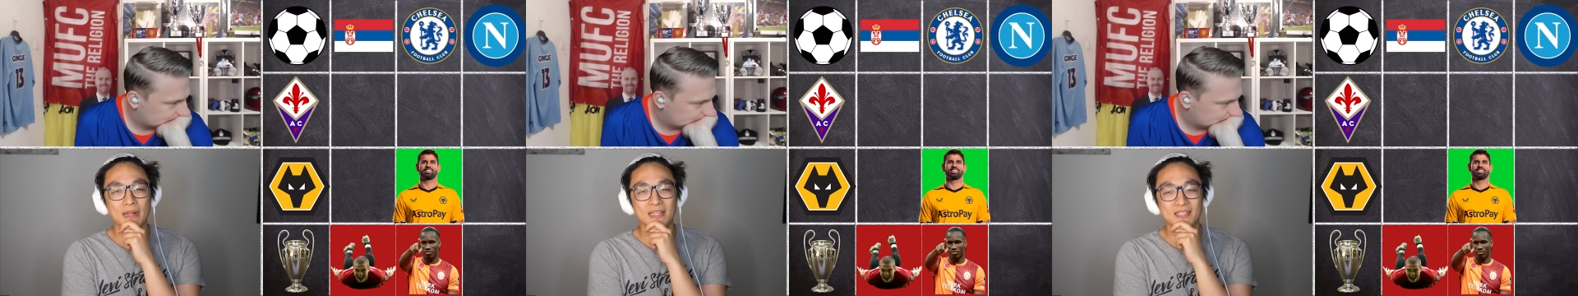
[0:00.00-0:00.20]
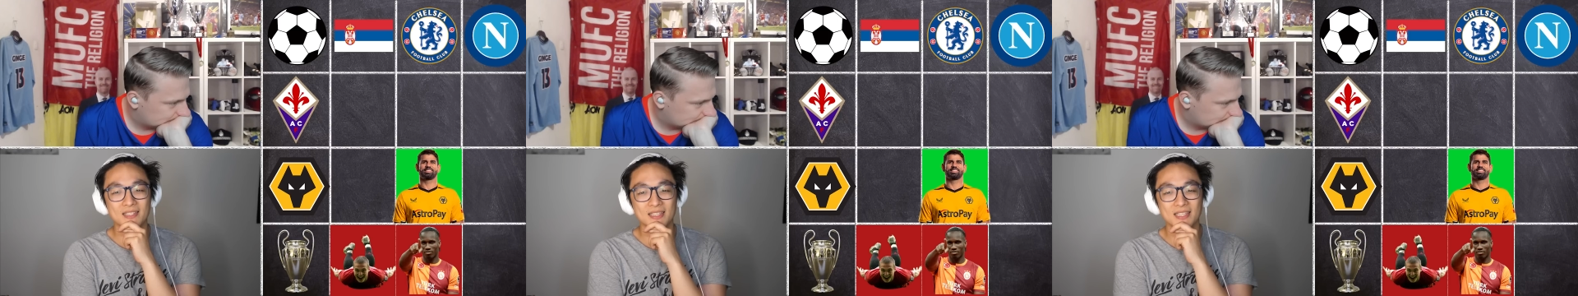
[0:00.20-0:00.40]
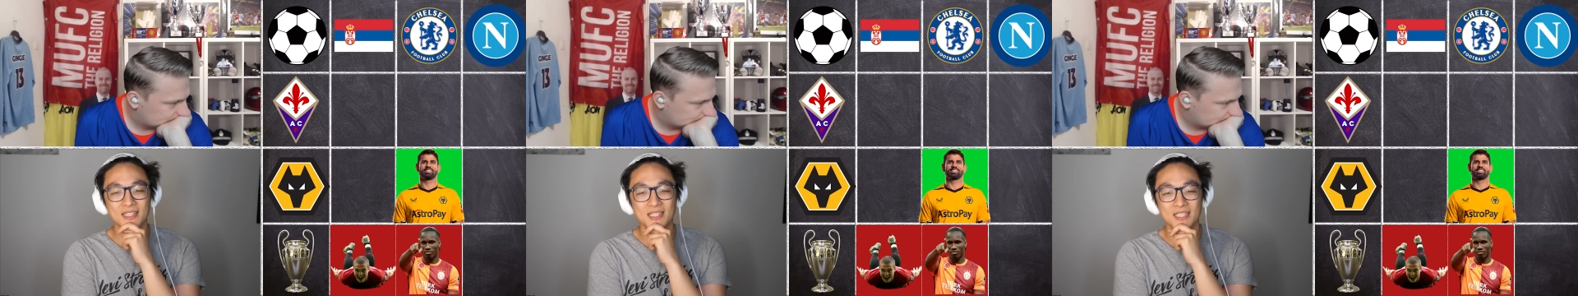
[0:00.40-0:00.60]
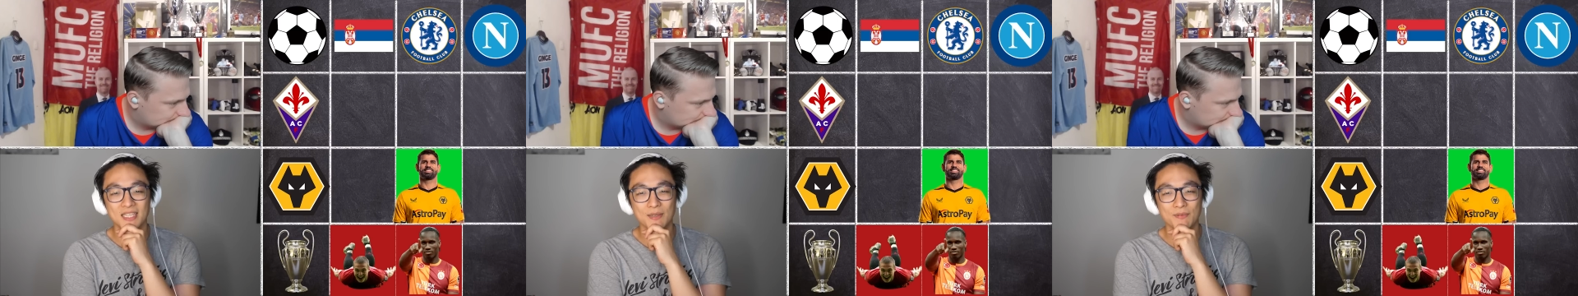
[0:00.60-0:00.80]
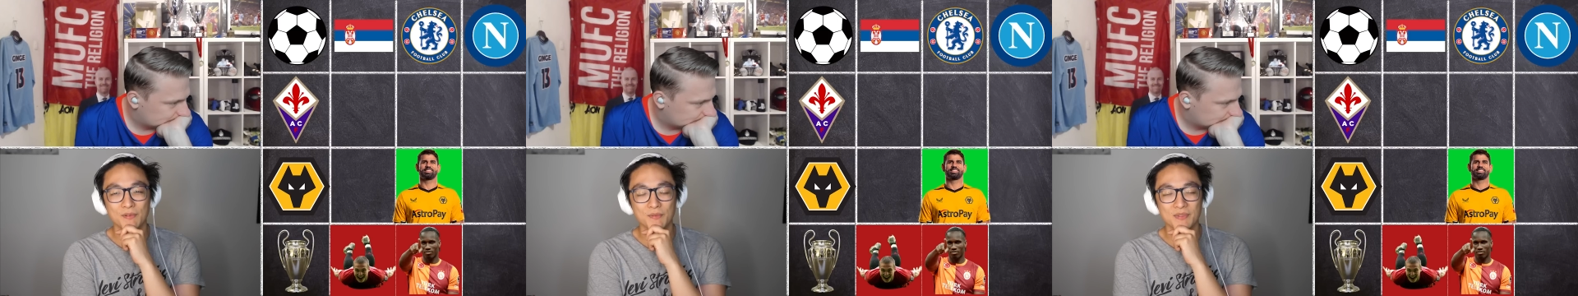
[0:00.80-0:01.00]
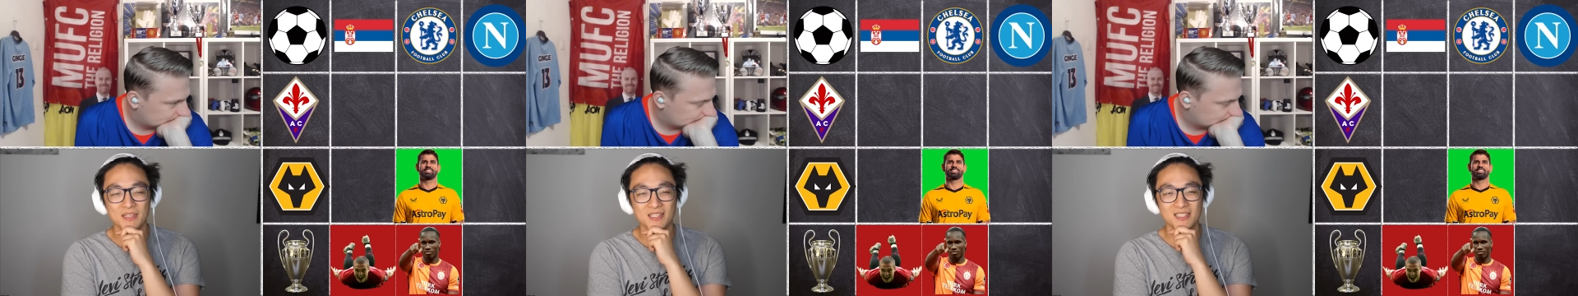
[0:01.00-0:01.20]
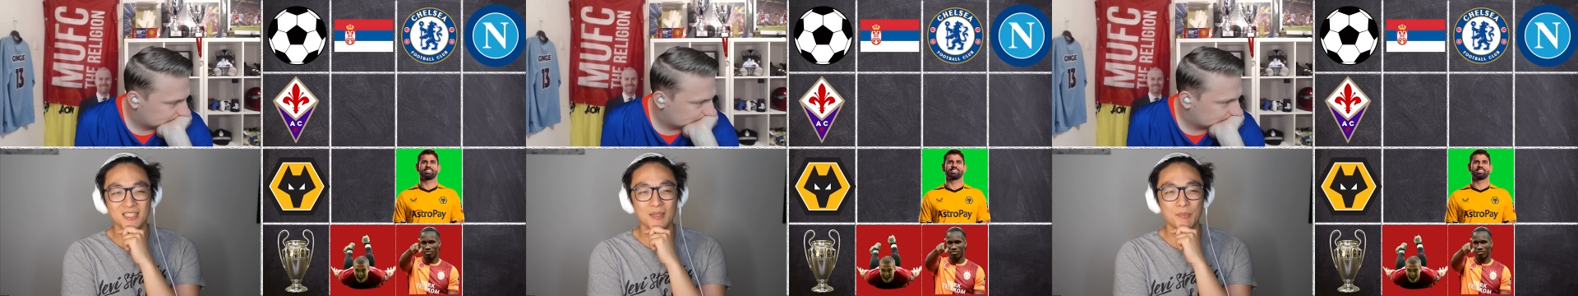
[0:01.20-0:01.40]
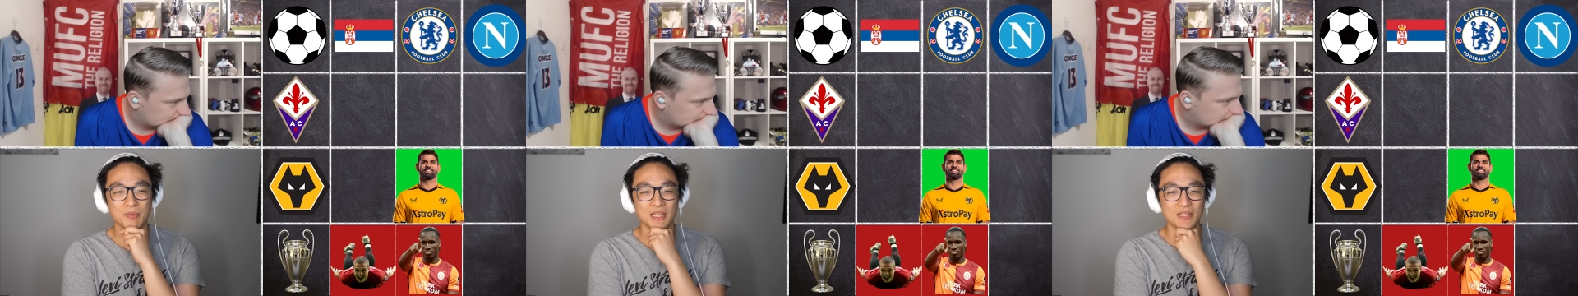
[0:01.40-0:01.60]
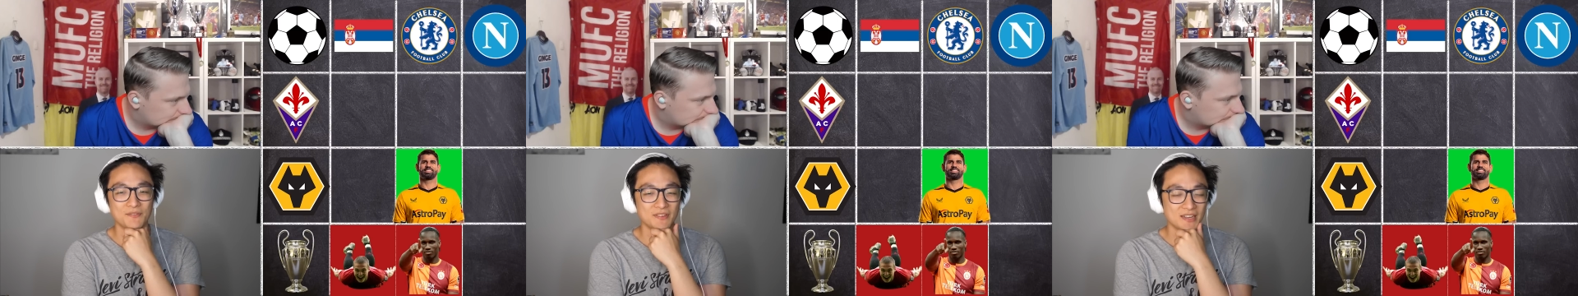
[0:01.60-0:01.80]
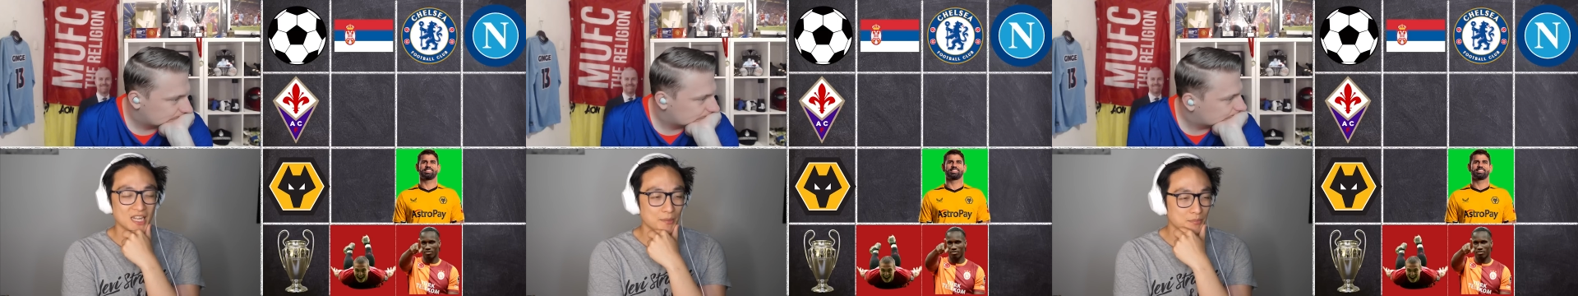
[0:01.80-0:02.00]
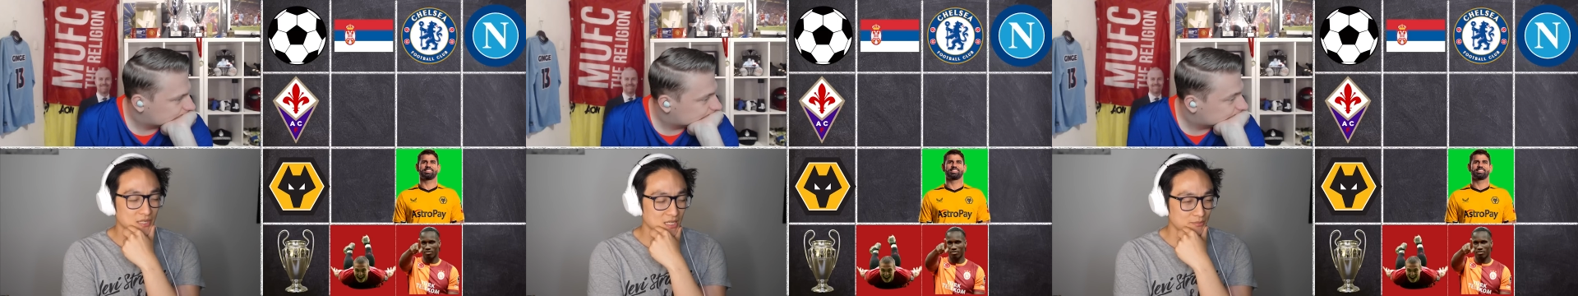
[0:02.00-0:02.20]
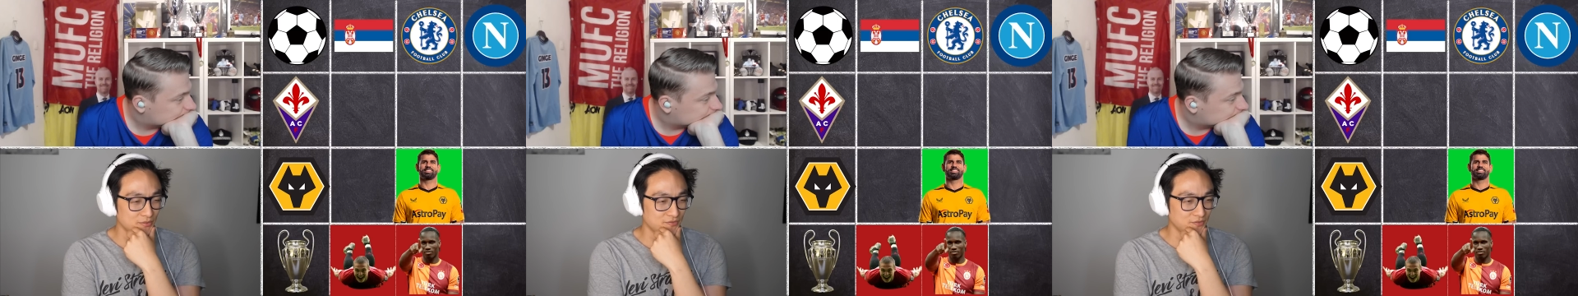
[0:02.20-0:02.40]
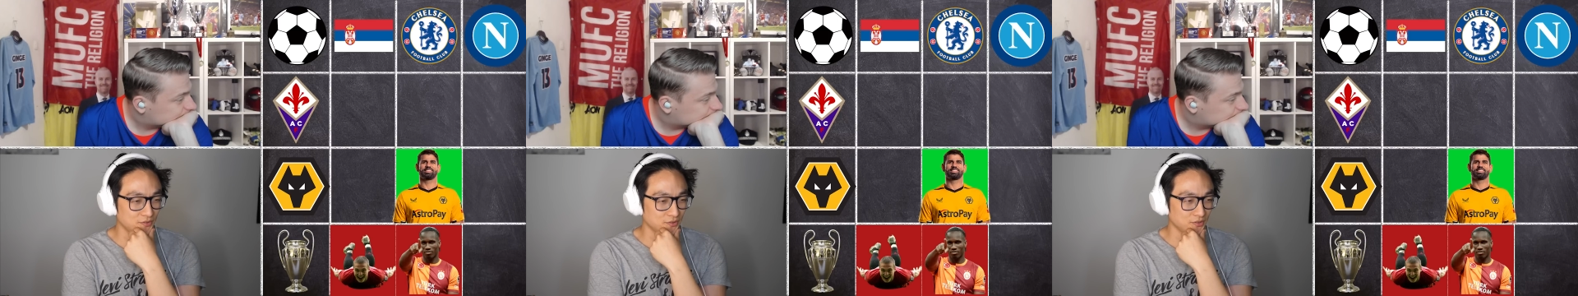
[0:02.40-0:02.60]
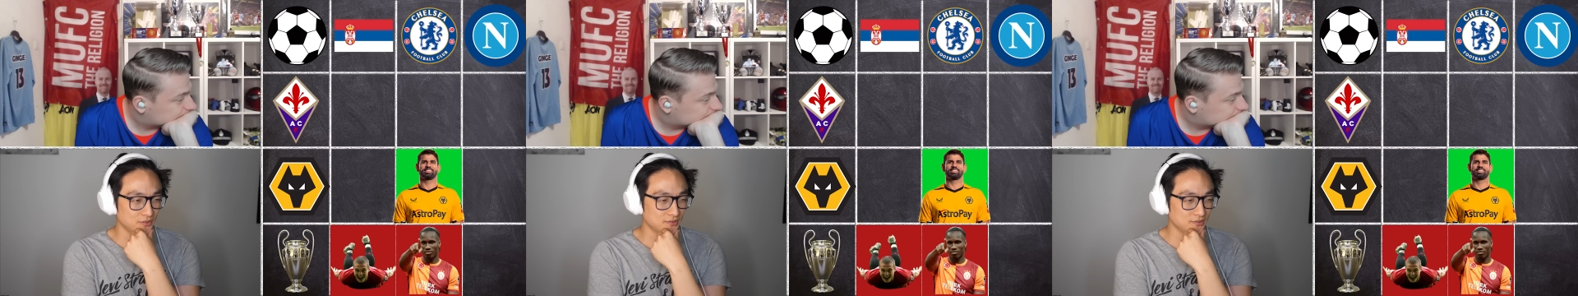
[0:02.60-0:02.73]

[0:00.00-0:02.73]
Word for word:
Speaker 1: City team from this year played for Napoli before?